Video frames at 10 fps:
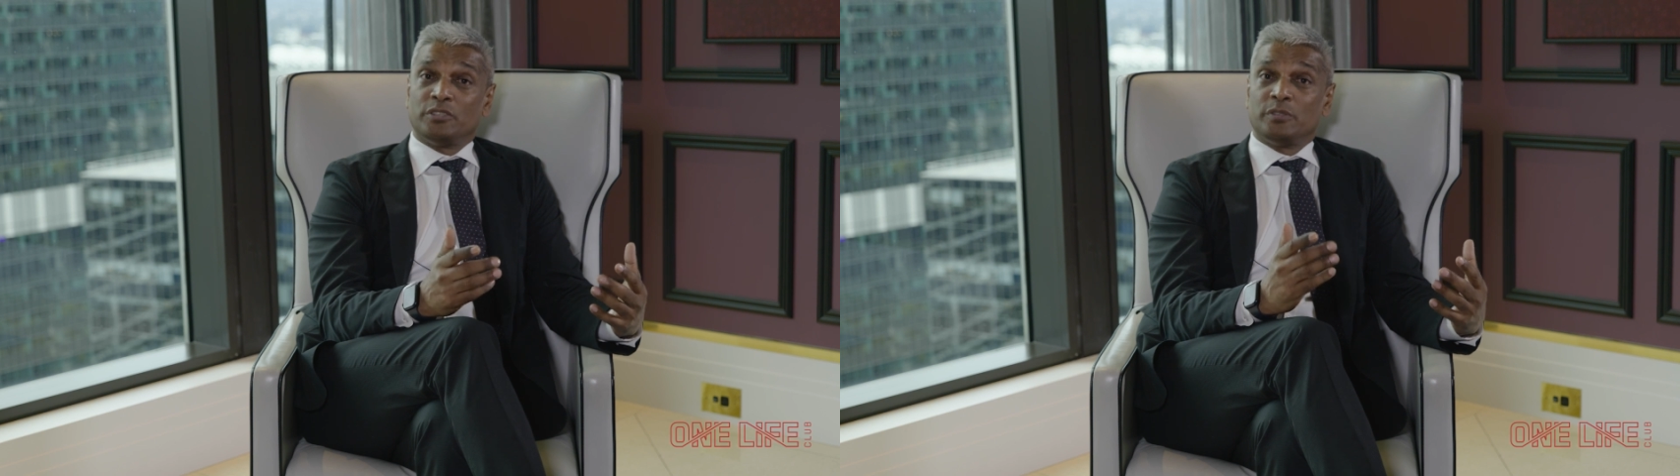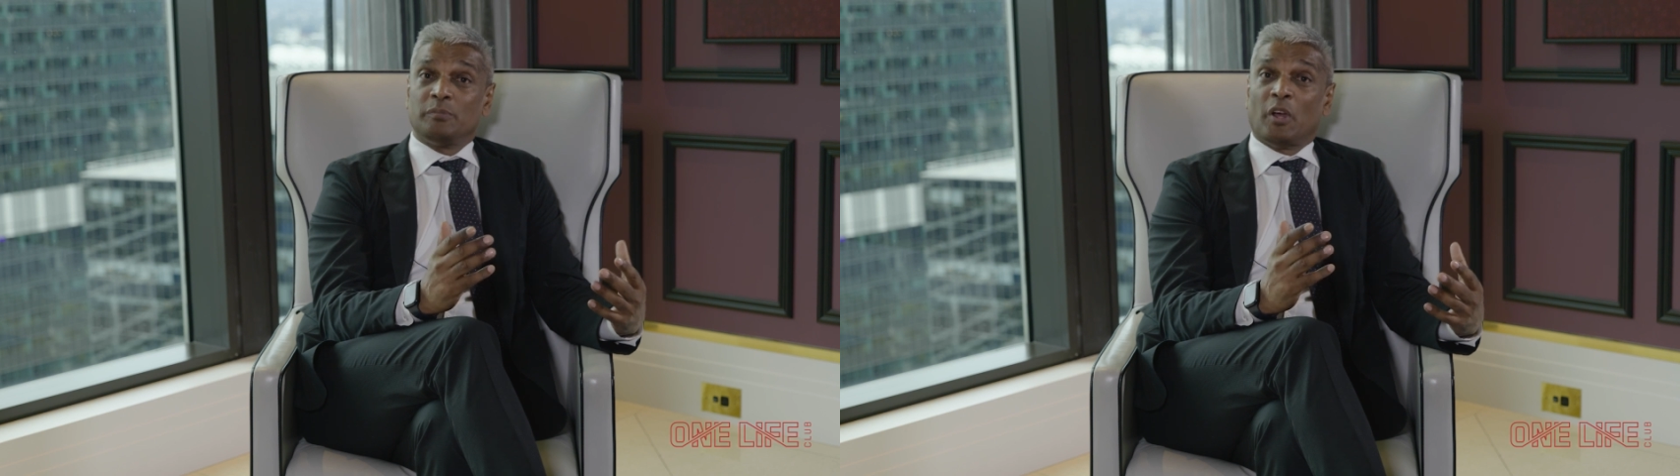
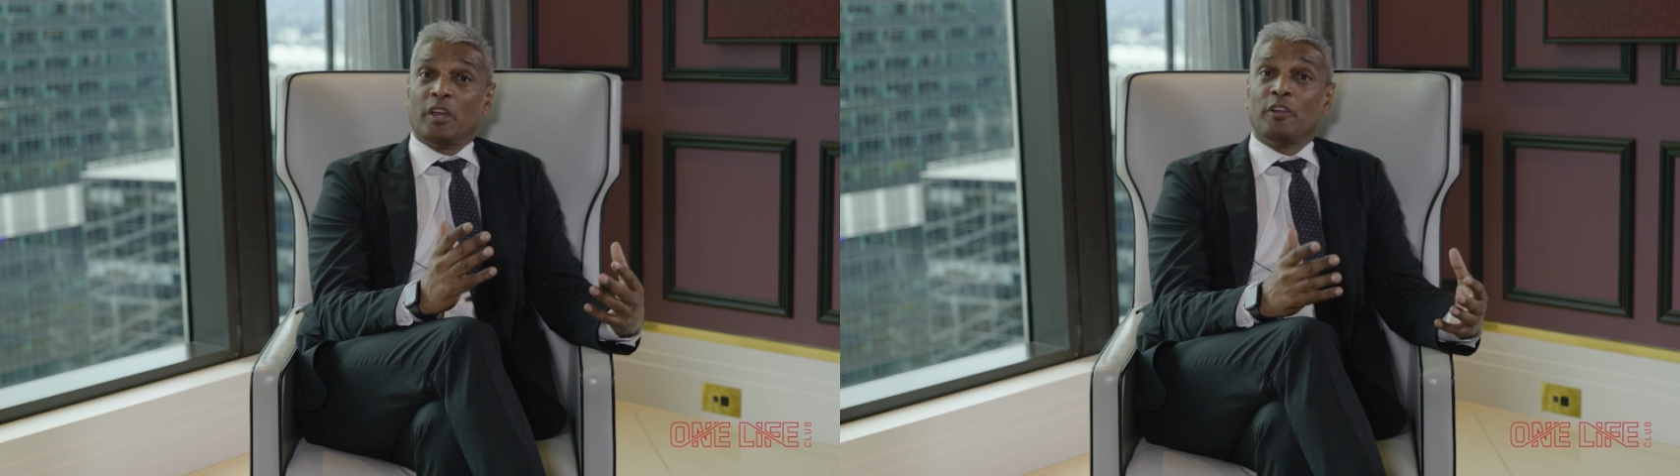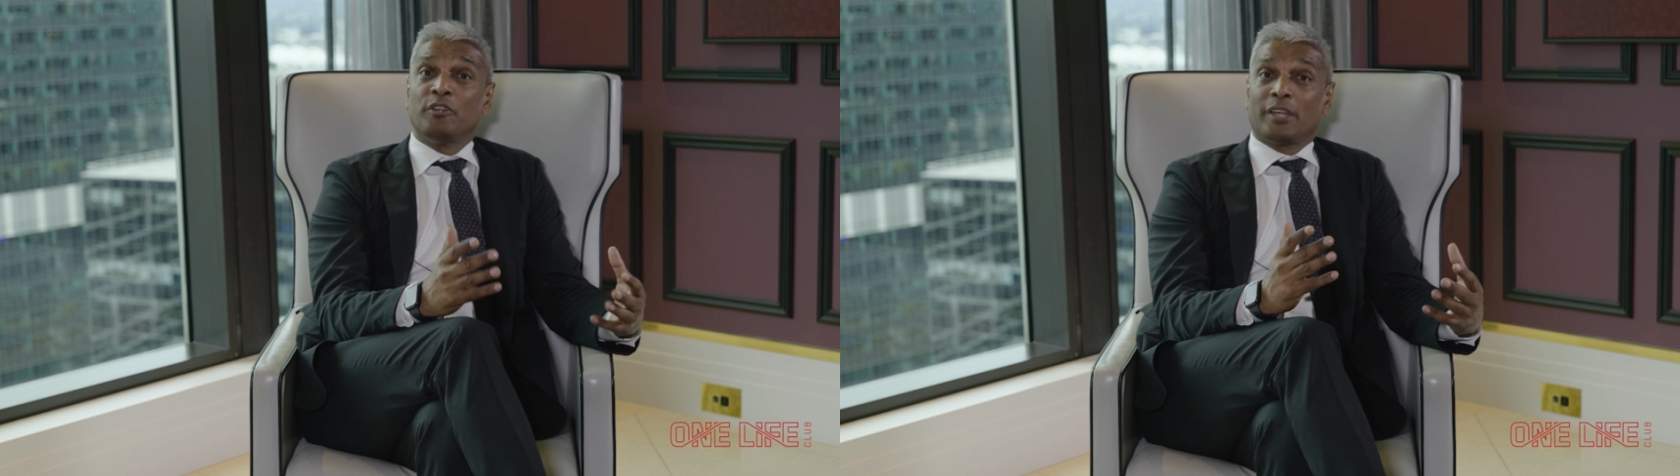doing
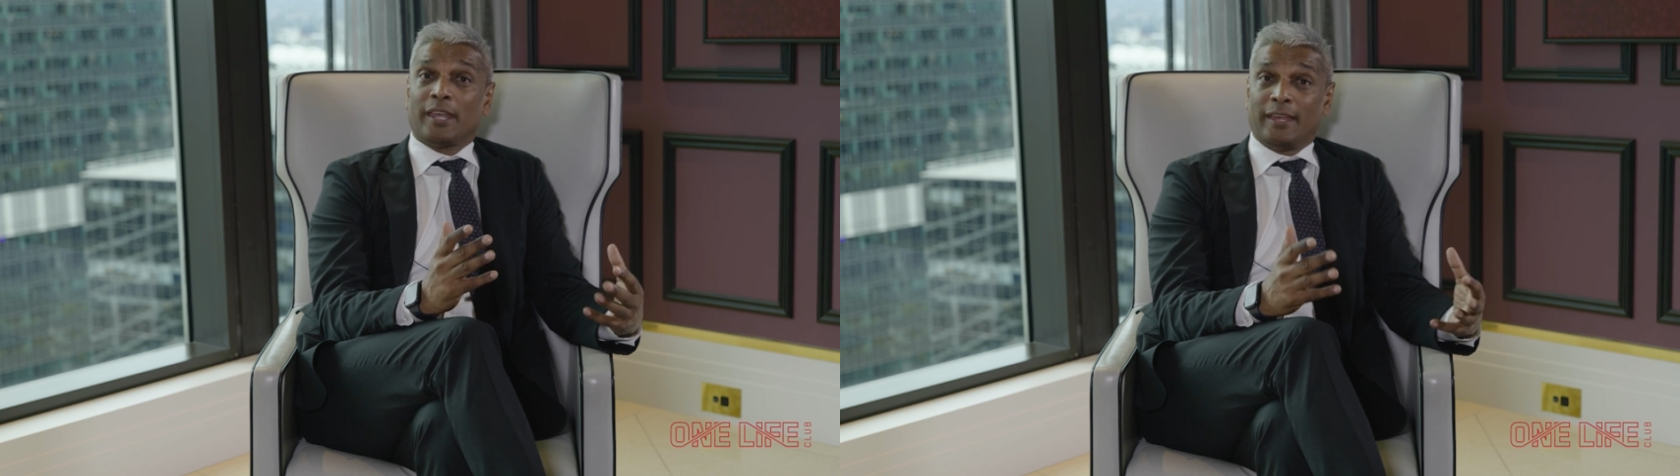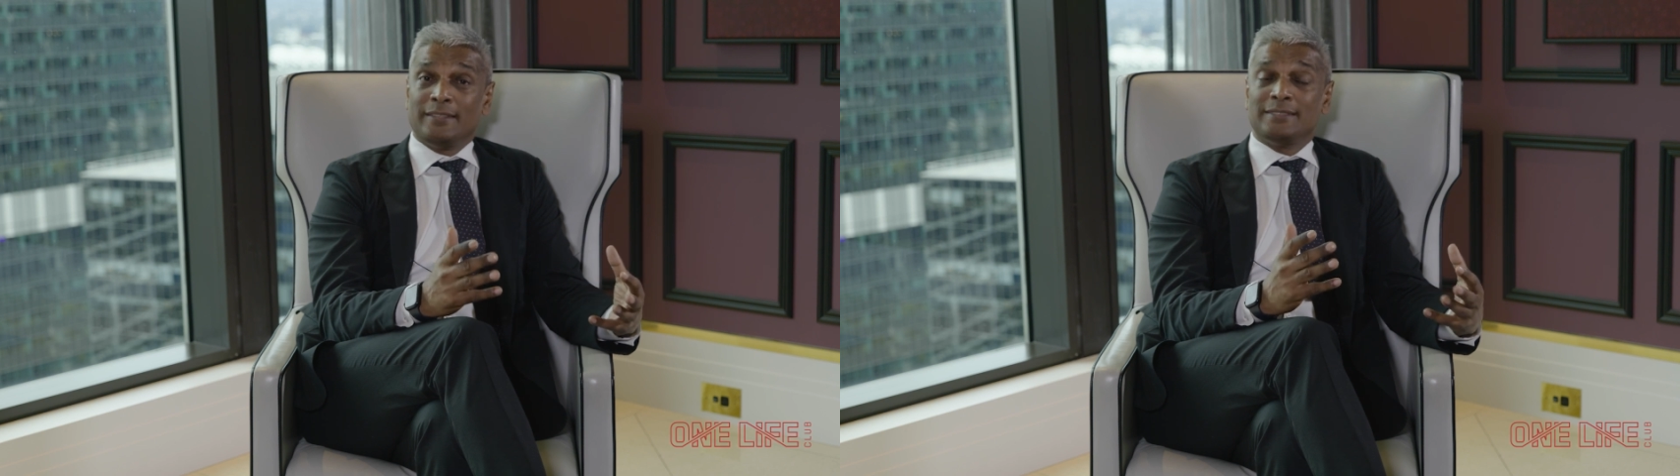my own
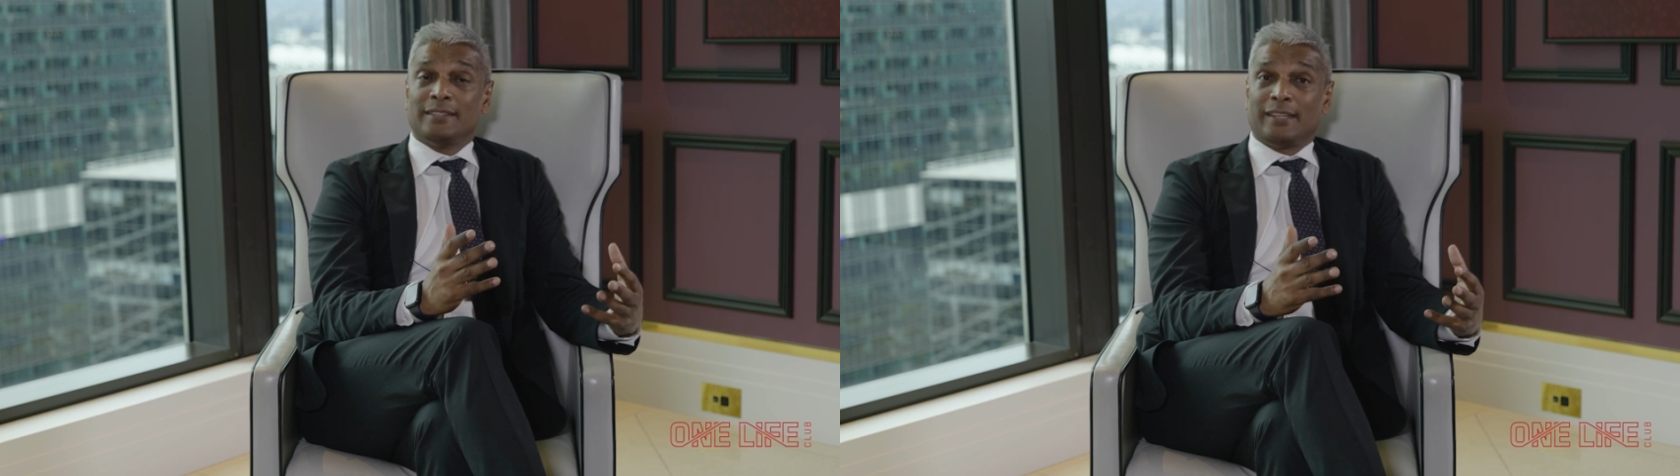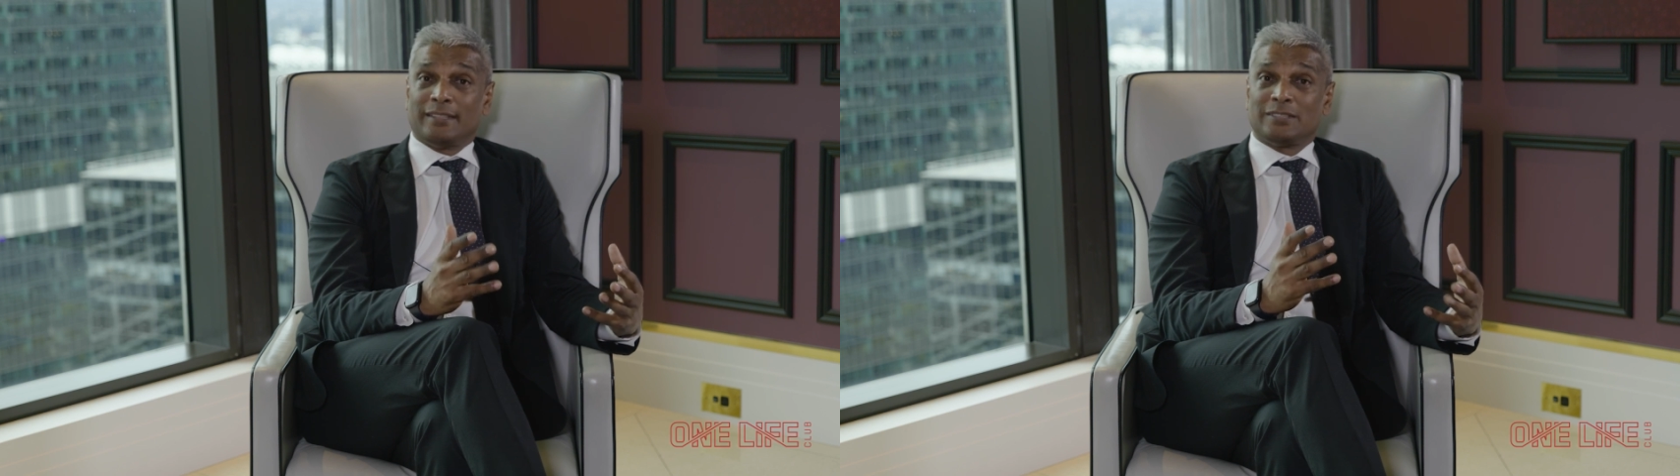accounts
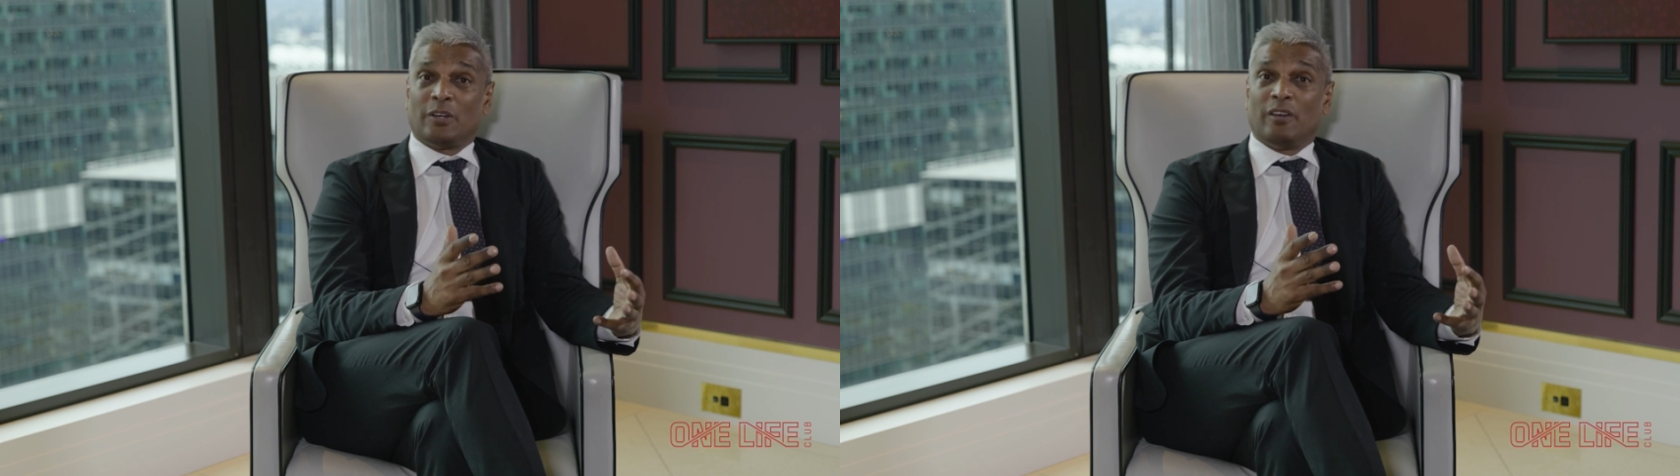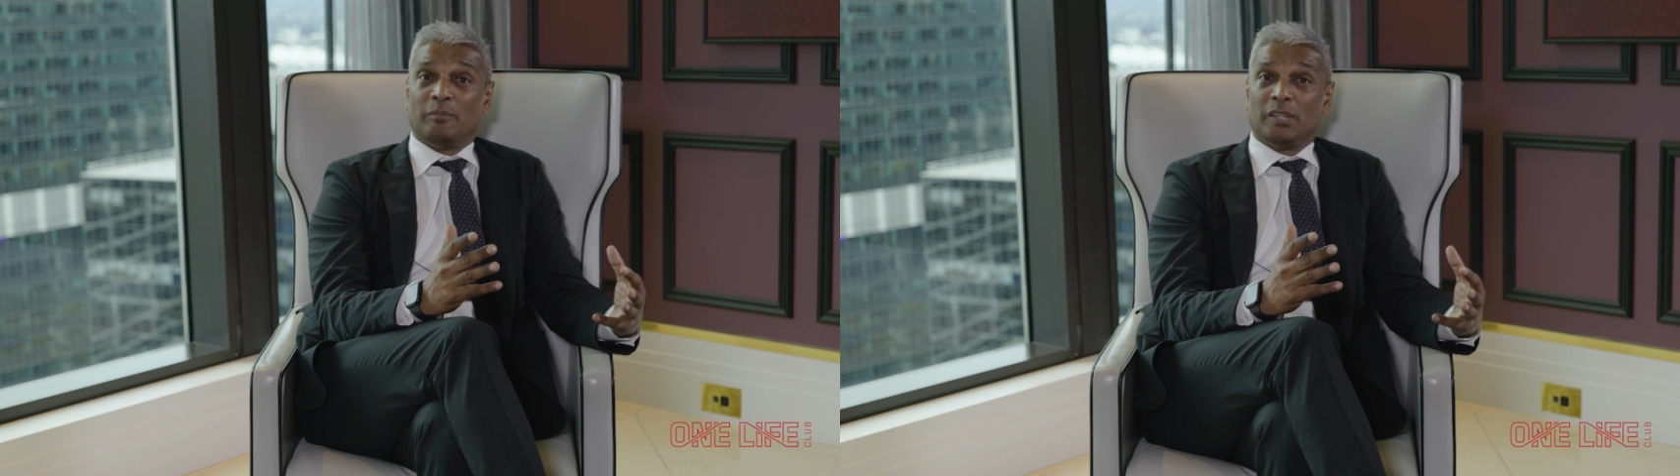at that
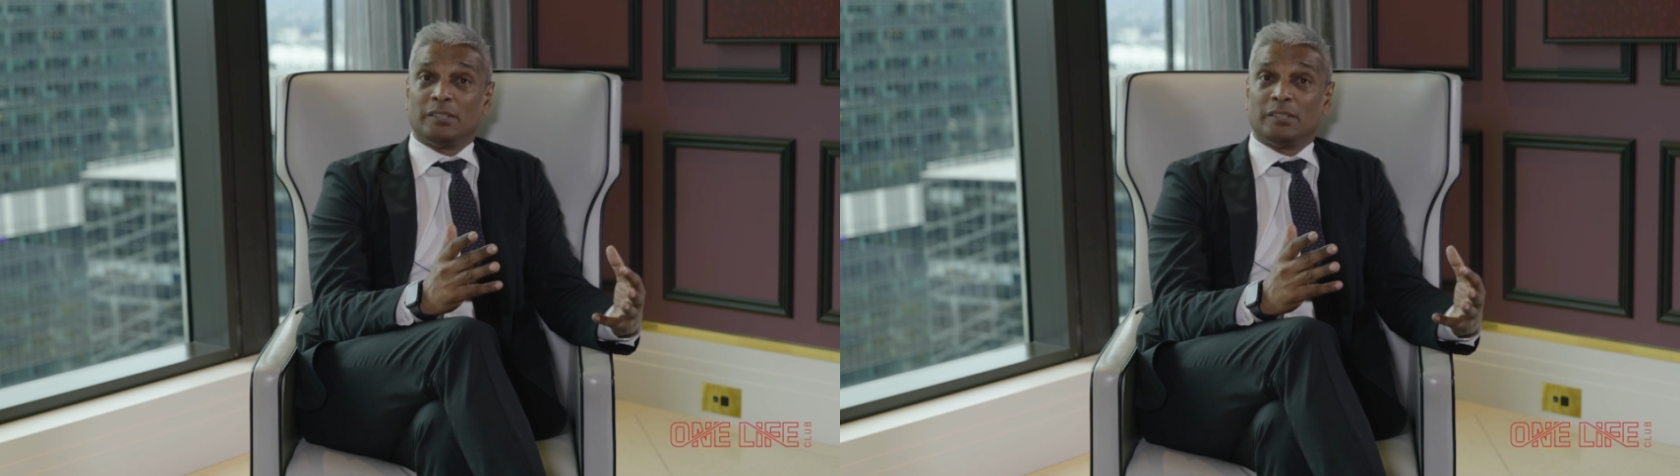time,